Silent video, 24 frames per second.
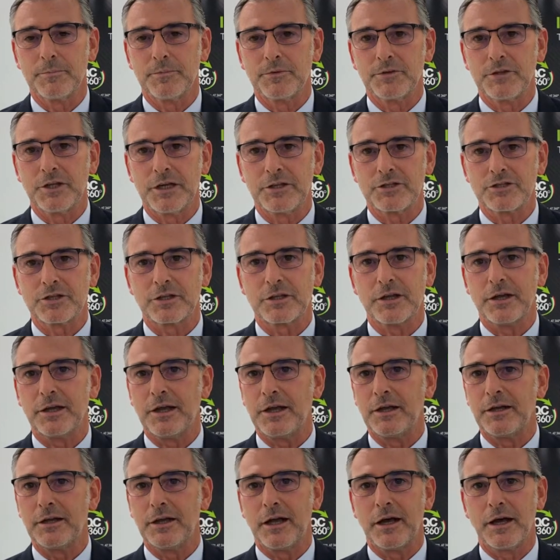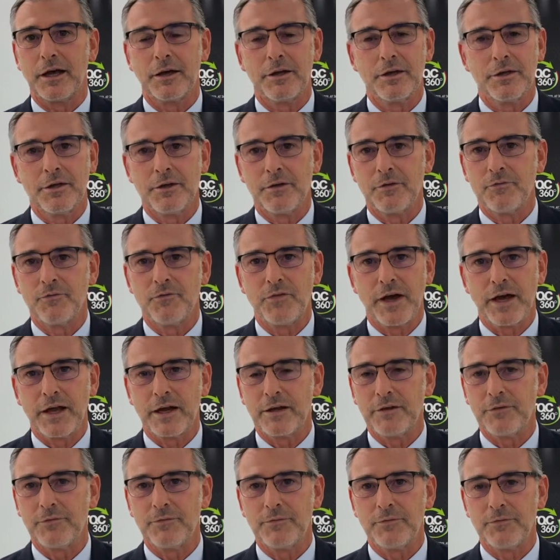taught in
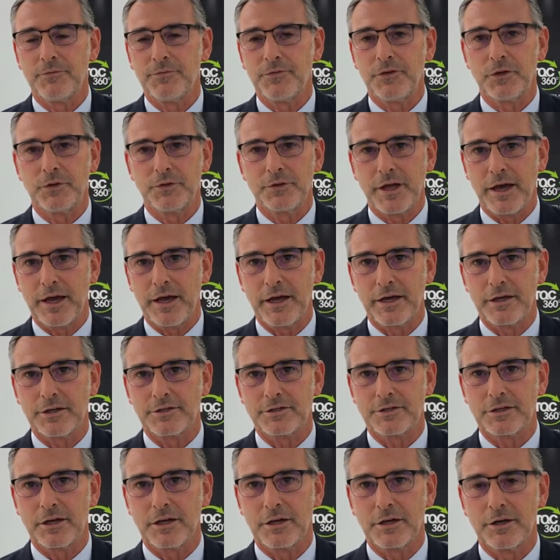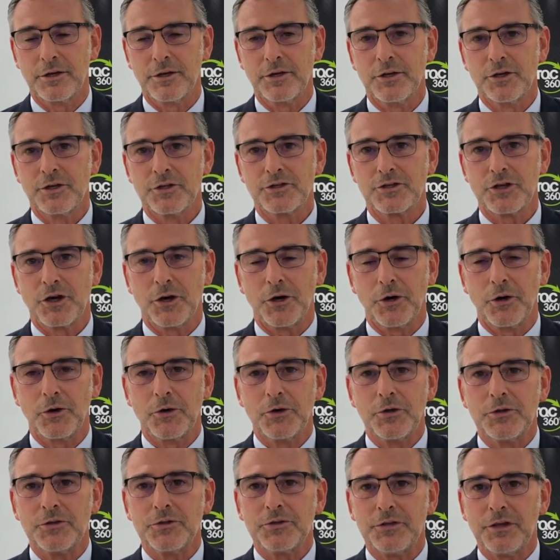very few days. So
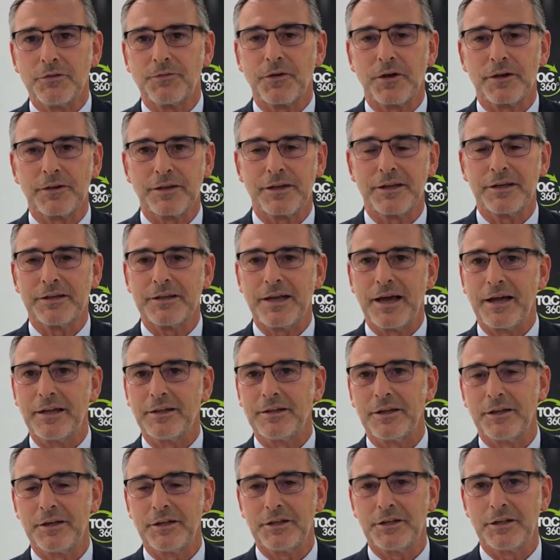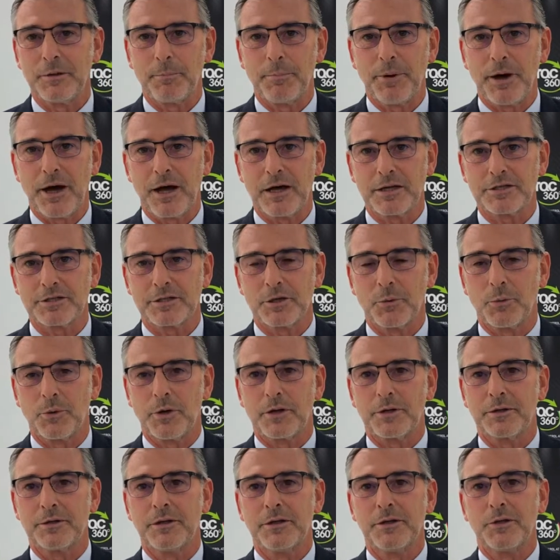differently than in the past,
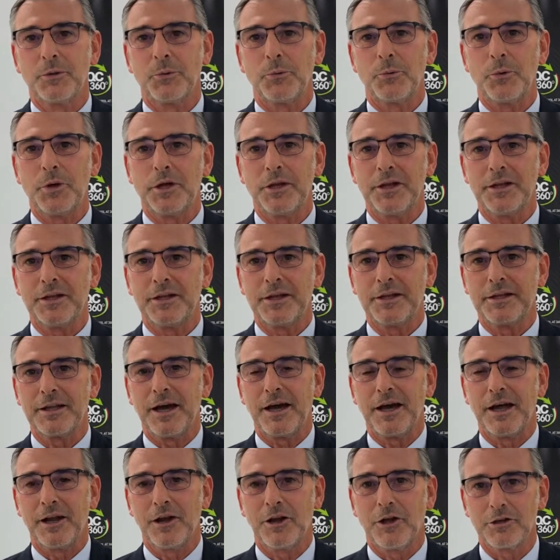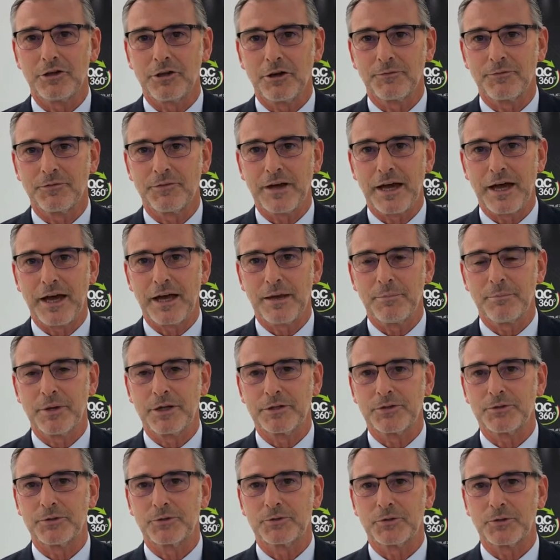when we needed a lot of time
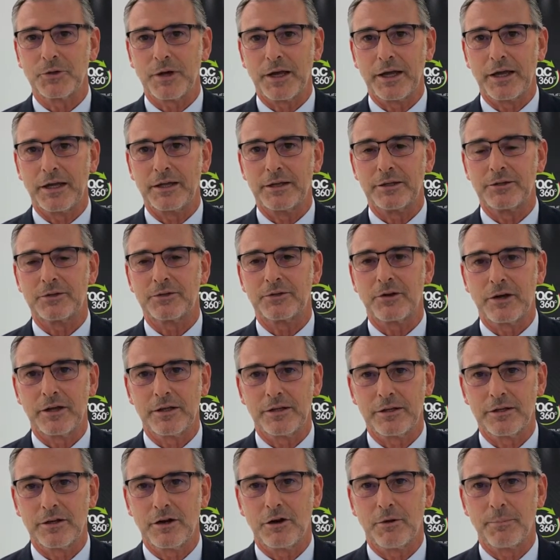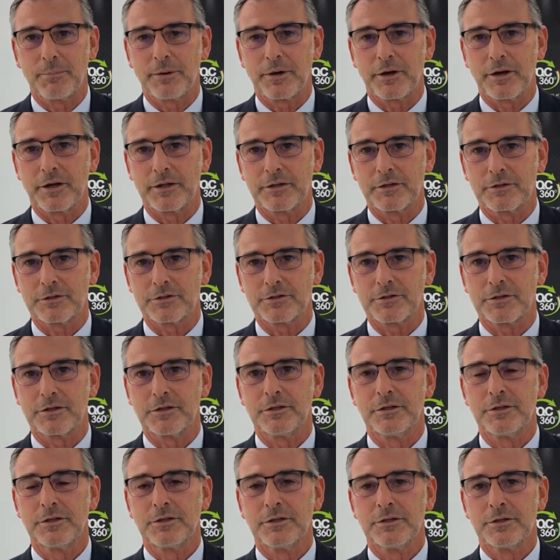to train the operators.
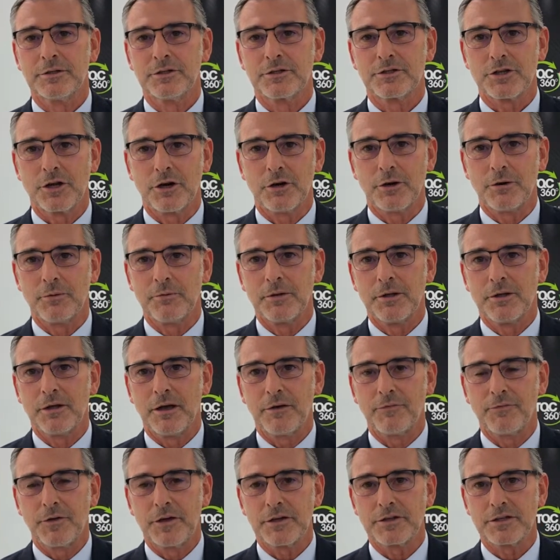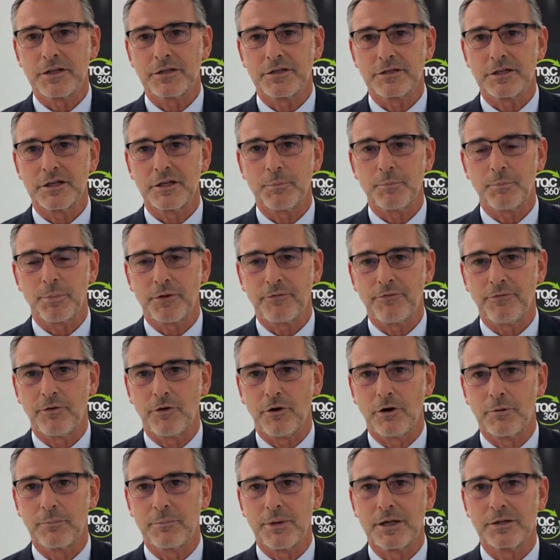So efficiency,
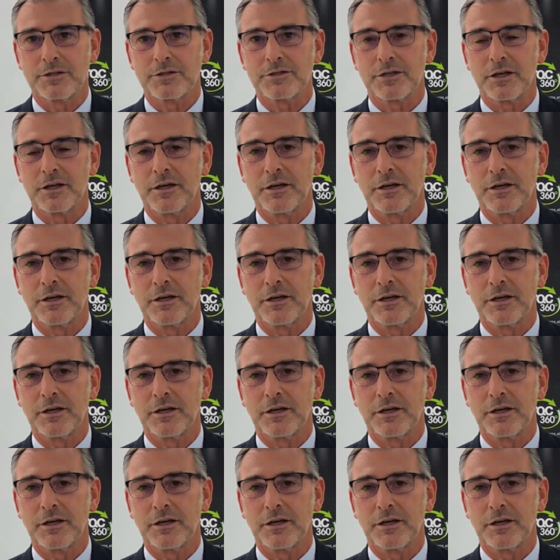performance,